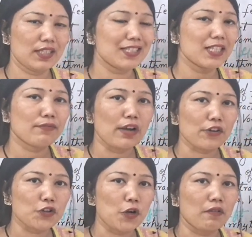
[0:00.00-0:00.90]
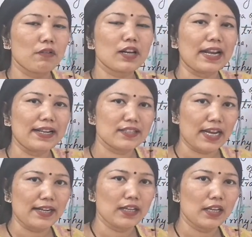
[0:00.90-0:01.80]
This is the function of our right
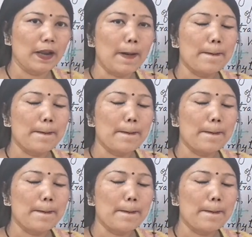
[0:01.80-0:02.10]
side.